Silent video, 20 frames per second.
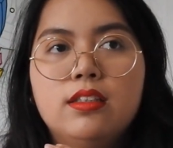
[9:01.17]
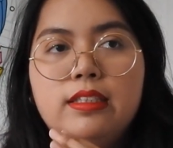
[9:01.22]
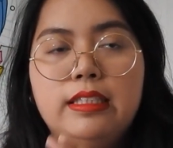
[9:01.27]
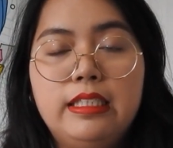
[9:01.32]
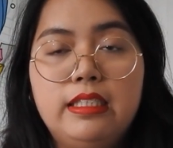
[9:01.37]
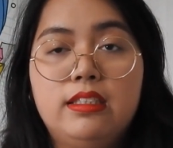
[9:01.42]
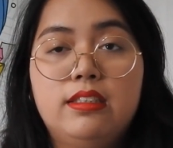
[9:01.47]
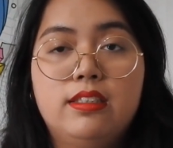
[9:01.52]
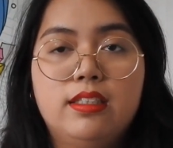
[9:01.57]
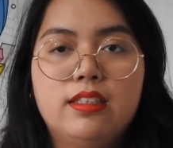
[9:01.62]

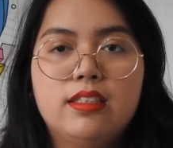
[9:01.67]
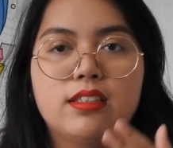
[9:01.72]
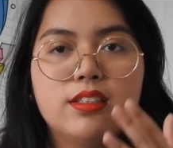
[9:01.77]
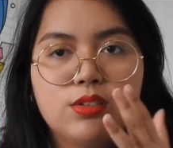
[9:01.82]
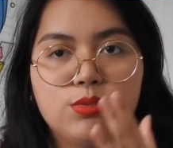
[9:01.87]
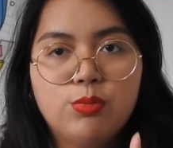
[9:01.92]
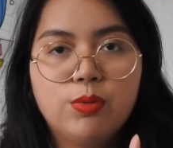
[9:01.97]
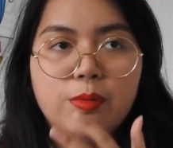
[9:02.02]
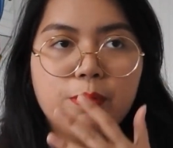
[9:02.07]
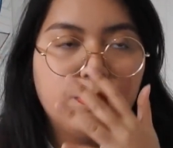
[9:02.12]
decent
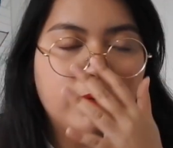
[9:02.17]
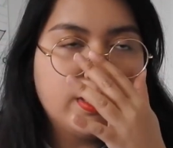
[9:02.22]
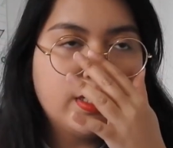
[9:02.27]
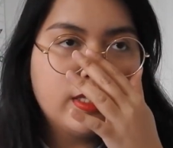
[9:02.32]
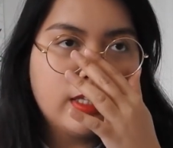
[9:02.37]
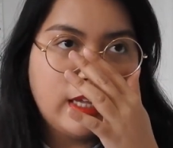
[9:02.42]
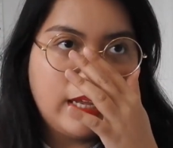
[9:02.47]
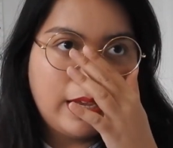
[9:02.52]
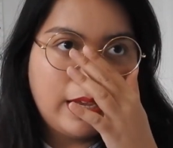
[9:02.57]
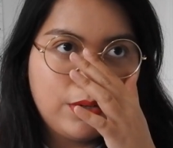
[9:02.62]

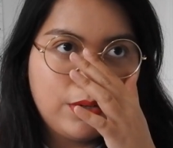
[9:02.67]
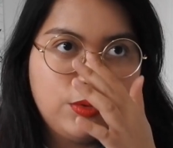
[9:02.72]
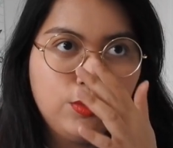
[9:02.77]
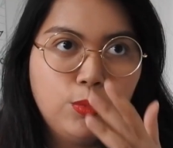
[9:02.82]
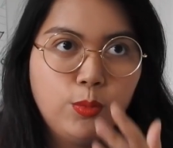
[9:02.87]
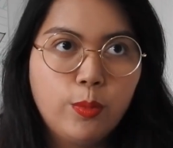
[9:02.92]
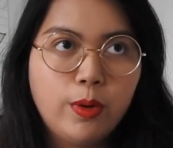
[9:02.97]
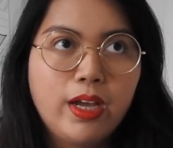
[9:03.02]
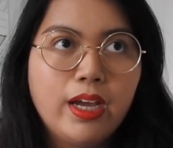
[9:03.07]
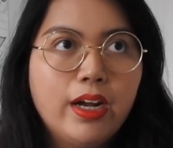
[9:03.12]
swimwear
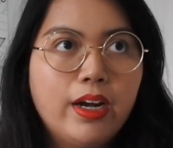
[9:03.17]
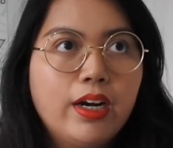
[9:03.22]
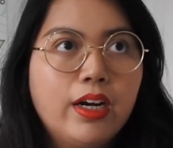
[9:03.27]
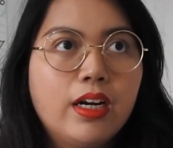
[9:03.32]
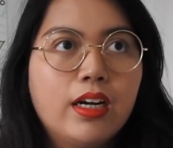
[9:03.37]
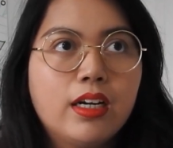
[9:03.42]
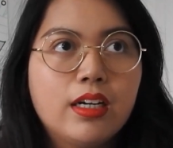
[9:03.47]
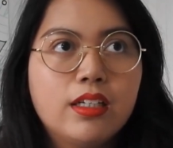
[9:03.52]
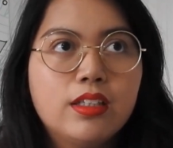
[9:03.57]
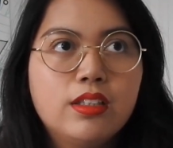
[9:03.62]
could
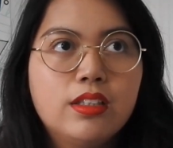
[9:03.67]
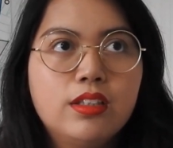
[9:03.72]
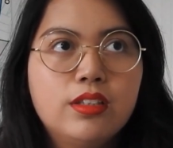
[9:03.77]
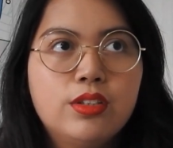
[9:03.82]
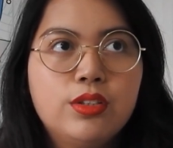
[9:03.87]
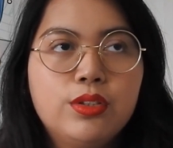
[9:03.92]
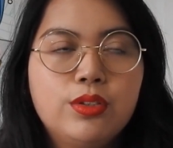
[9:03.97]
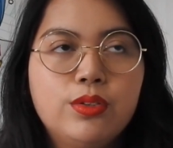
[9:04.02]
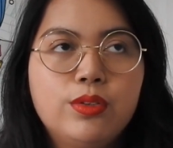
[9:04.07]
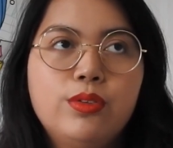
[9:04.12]
wear
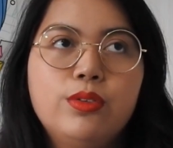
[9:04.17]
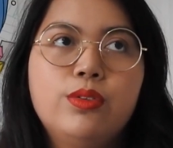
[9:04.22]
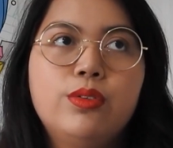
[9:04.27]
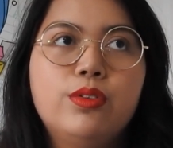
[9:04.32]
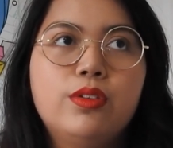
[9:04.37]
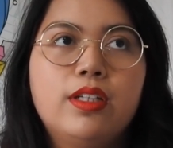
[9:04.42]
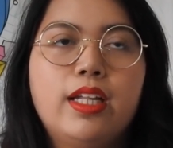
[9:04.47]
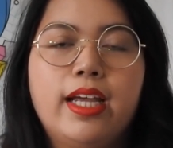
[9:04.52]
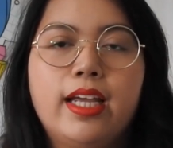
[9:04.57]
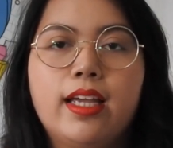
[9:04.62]
to
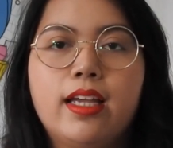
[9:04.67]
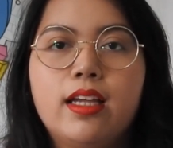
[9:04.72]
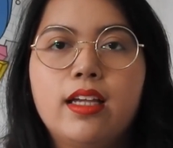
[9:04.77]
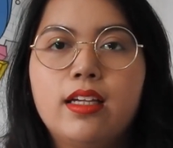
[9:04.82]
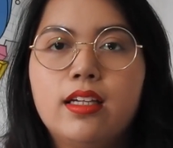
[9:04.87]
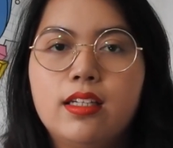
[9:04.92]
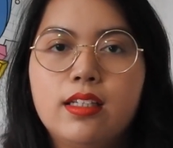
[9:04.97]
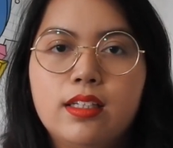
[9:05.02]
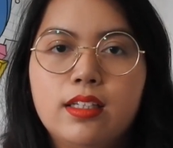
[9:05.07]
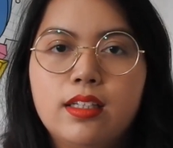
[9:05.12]

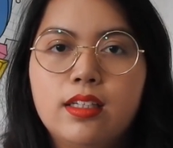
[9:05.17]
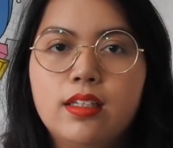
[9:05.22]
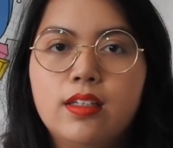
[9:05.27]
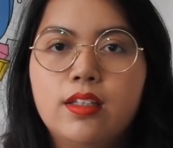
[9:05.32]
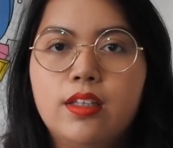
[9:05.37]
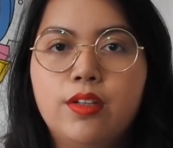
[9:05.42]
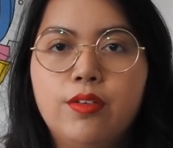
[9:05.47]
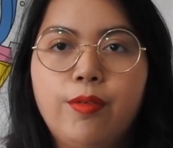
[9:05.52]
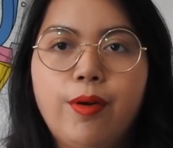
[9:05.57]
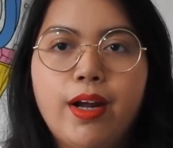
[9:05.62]
like
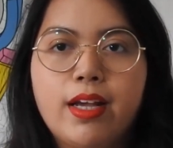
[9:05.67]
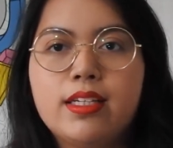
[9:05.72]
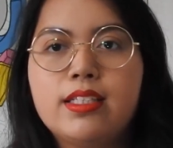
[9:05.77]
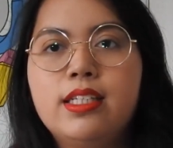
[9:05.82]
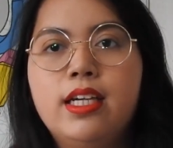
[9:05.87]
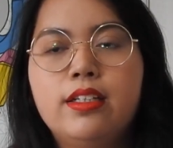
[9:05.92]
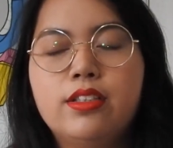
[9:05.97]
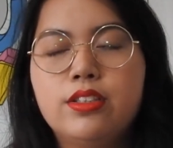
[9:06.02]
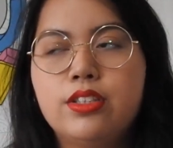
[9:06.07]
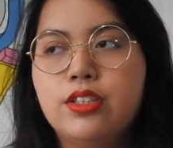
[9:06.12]
the rec
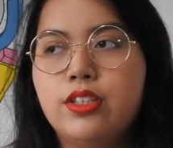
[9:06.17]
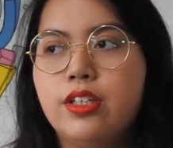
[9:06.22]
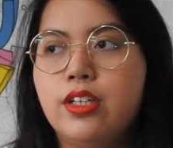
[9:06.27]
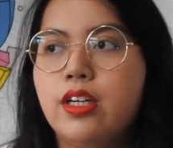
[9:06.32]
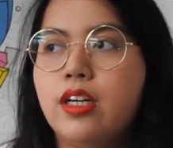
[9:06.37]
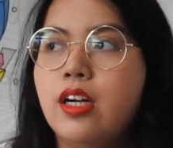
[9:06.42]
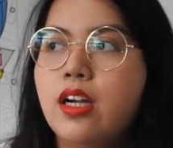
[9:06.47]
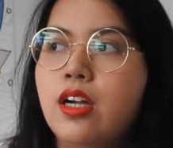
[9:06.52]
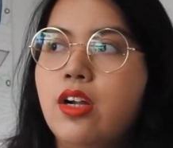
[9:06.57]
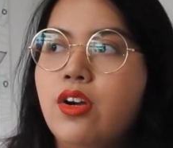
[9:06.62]

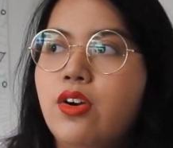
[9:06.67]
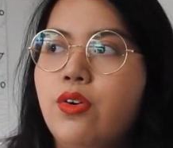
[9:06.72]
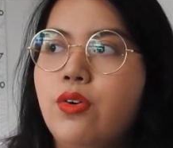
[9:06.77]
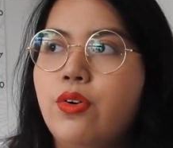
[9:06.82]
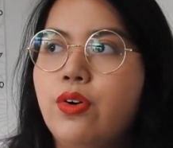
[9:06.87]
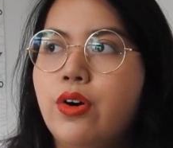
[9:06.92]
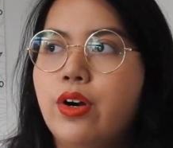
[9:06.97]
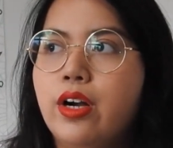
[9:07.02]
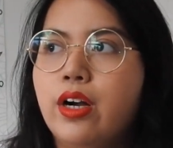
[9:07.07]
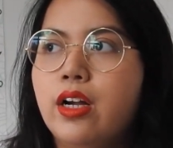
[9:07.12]
center
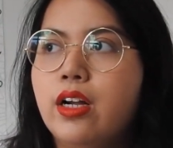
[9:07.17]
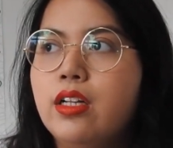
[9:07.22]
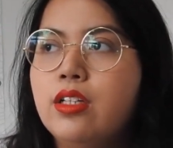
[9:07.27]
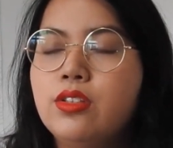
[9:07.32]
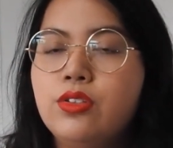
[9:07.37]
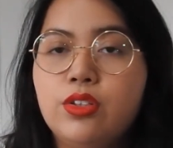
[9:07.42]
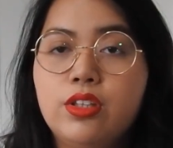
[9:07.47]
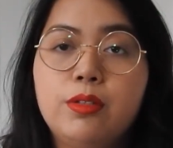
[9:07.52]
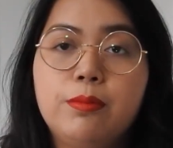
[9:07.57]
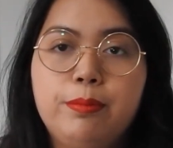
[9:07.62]
or
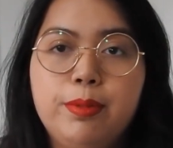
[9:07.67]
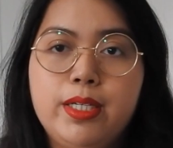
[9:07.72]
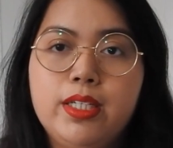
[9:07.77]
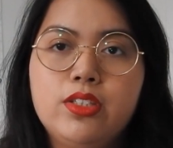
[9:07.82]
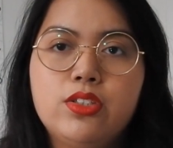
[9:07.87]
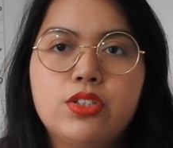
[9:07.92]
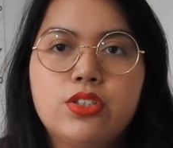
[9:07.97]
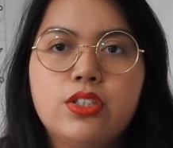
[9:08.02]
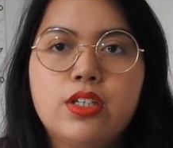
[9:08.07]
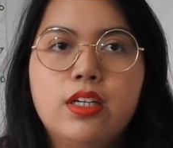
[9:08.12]
to the
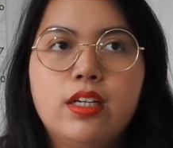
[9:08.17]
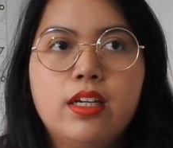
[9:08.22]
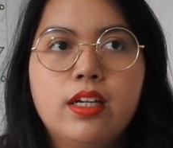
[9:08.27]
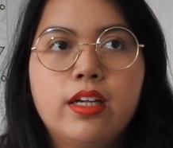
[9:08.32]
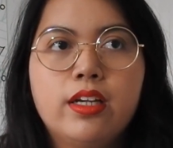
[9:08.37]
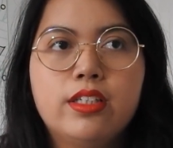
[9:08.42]
beach.